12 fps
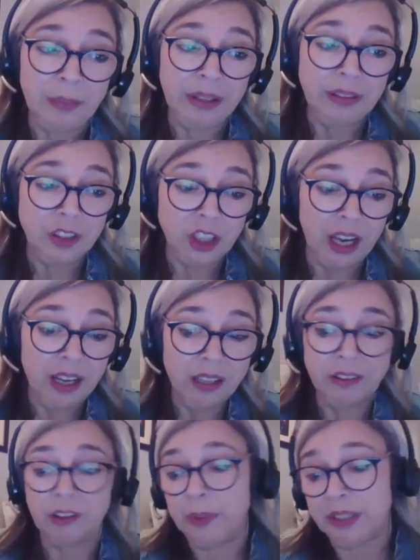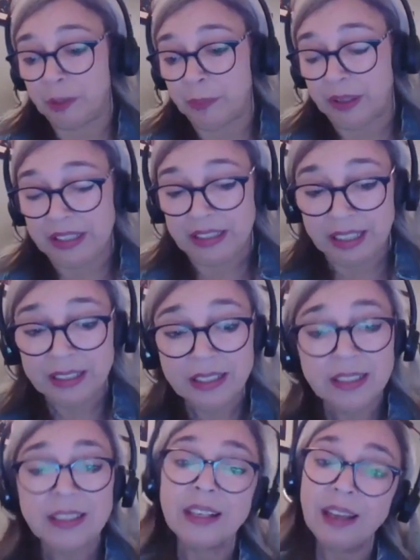about the child and you're going to be talking about his
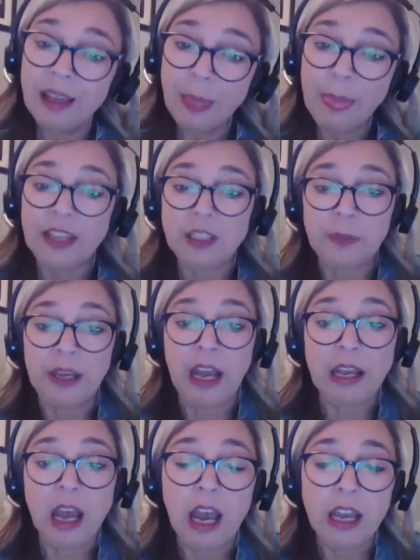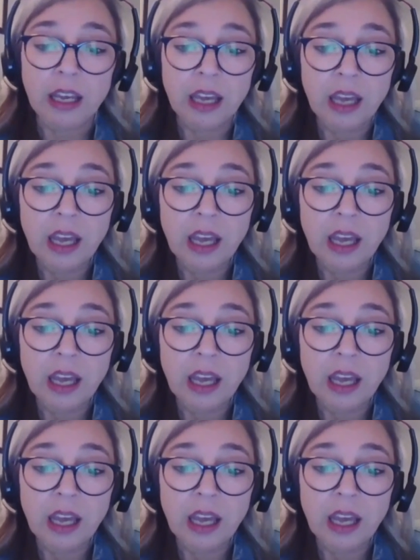attendance. That's PII.